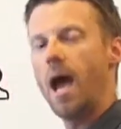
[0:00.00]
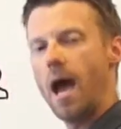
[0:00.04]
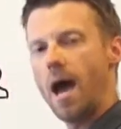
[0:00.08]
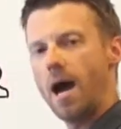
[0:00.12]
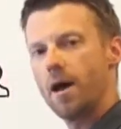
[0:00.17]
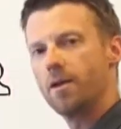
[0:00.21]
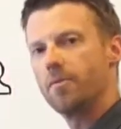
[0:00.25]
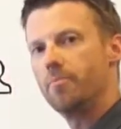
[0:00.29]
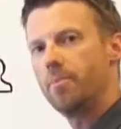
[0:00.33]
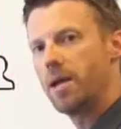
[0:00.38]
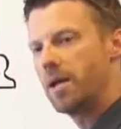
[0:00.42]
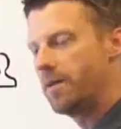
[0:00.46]

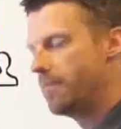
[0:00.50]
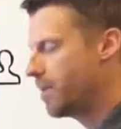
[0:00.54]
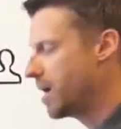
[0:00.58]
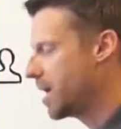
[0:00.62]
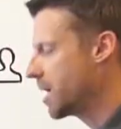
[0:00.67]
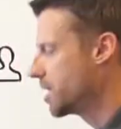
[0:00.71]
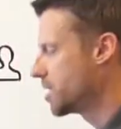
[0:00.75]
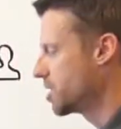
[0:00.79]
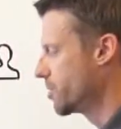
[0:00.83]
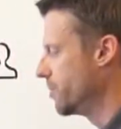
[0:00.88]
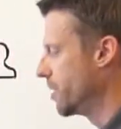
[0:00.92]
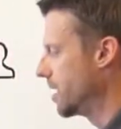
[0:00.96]
Out-of-band
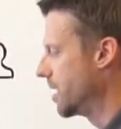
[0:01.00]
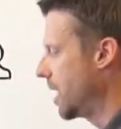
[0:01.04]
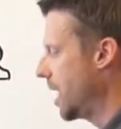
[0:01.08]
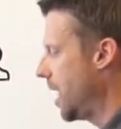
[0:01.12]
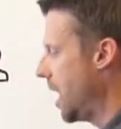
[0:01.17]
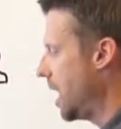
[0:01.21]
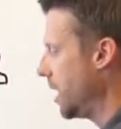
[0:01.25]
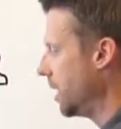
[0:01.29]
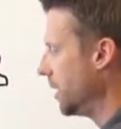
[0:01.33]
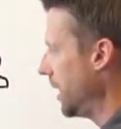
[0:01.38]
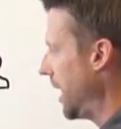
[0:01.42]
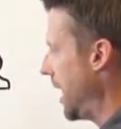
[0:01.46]
management
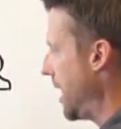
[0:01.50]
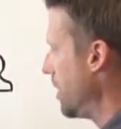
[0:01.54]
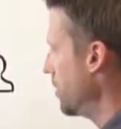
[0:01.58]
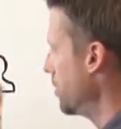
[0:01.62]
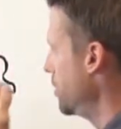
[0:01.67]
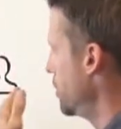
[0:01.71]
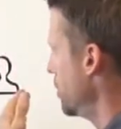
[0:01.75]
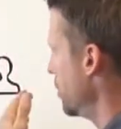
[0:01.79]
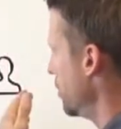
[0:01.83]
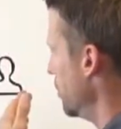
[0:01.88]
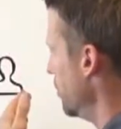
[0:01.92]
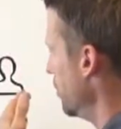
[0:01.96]

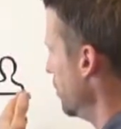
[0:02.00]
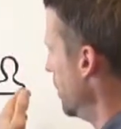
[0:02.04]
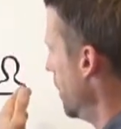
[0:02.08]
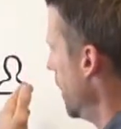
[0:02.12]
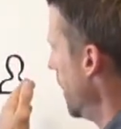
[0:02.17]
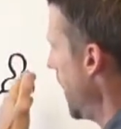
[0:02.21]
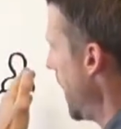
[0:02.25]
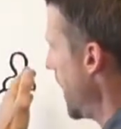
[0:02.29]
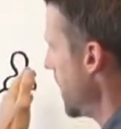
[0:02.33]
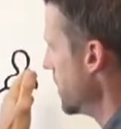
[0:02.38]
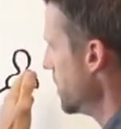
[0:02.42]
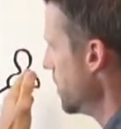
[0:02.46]
allows you,
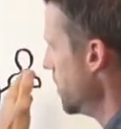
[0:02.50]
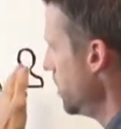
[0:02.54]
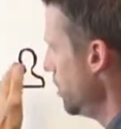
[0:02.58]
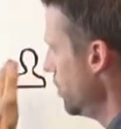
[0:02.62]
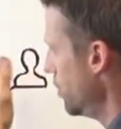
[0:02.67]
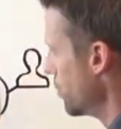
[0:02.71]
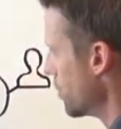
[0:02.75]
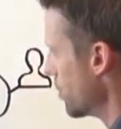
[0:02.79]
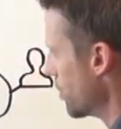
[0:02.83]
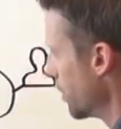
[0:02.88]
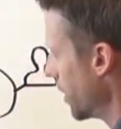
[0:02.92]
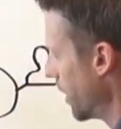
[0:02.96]
as the
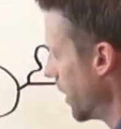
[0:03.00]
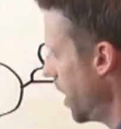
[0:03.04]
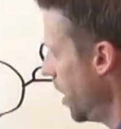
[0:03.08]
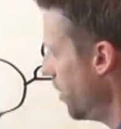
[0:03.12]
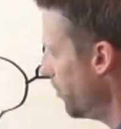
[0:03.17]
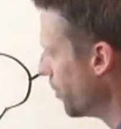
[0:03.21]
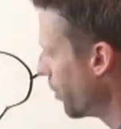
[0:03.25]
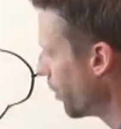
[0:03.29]
user, to come